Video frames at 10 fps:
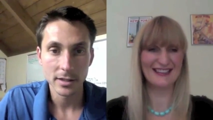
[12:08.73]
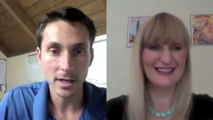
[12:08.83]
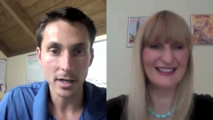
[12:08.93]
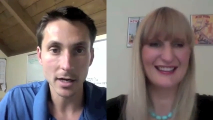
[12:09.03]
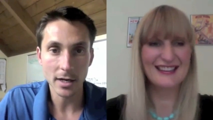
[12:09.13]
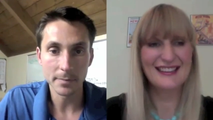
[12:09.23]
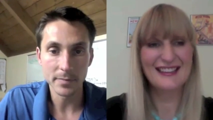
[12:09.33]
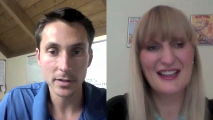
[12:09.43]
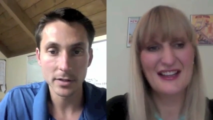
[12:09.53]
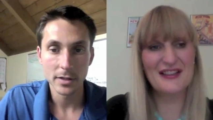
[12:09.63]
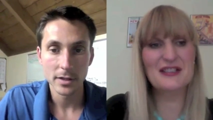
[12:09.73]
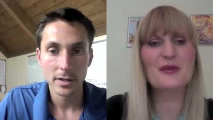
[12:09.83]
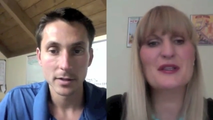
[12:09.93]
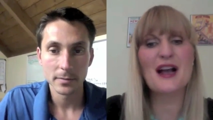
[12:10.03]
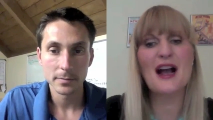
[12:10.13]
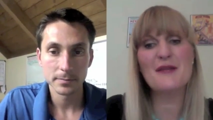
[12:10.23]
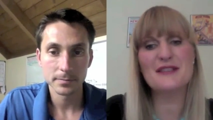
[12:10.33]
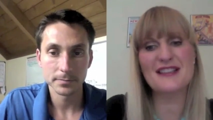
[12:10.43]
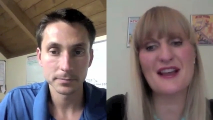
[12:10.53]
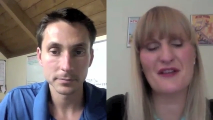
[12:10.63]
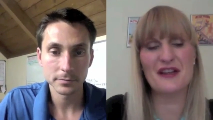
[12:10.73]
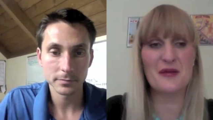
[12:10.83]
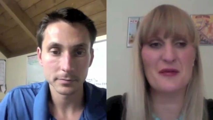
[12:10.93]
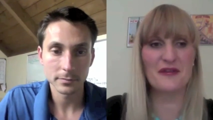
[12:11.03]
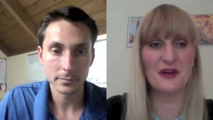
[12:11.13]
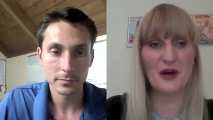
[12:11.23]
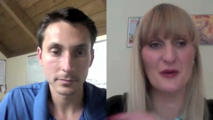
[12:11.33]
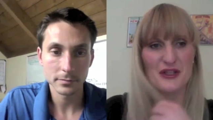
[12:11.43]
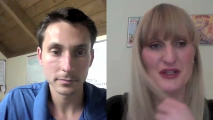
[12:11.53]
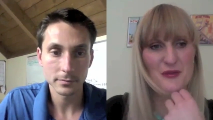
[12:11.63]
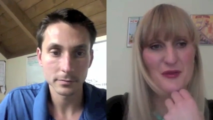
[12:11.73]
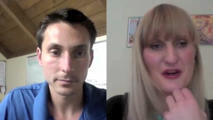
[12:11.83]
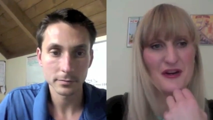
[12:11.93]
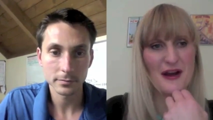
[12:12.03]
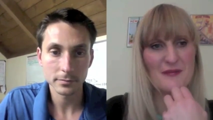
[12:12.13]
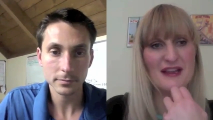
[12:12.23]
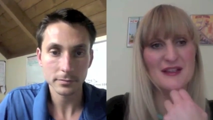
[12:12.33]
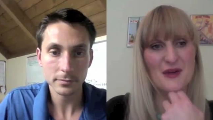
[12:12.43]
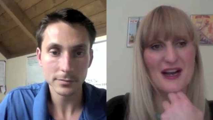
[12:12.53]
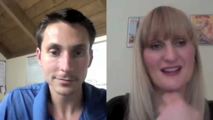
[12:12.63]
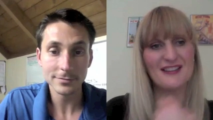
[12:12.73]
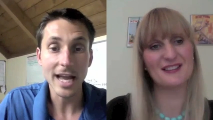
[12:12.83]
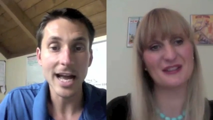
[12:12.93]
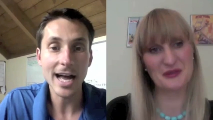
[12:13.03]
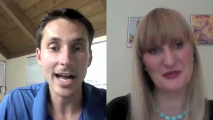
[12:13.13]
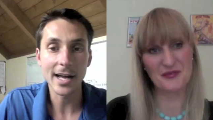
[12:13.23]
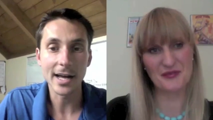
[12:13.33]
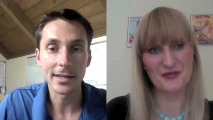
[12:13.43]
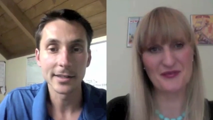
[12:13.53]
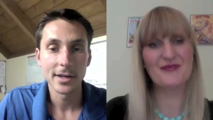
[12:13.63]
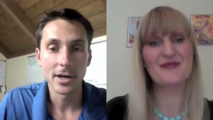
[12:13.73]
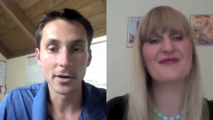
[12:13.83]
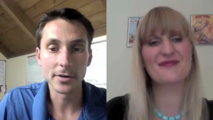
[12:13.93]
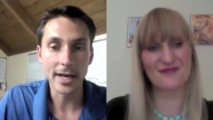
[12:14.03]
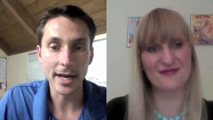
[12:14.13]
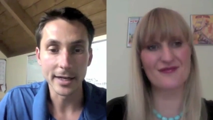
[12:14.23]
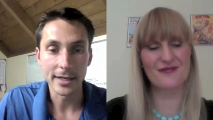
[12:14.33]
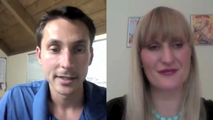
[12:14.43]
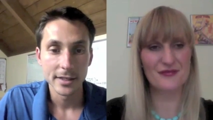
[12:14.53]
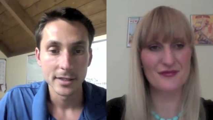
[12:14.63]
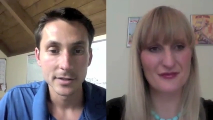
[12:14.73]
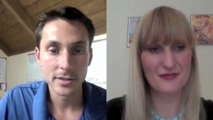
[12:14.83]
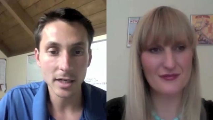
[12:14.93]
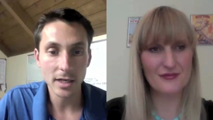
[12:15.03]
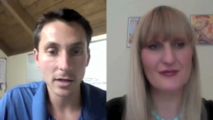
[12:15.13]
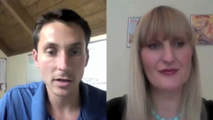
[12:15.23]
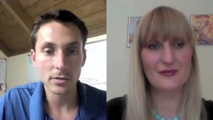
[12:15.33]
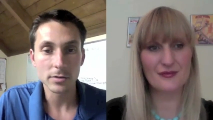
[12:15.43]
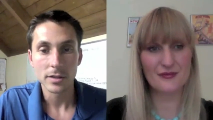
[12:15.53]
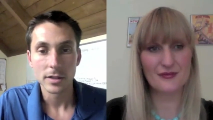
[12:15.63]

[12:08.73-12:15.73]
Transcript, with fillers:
Speaker 1: Um,
Speaker 2: this was I did that video before I watched your program. That's why.
Speaker 1: Ah, okay. Mm. So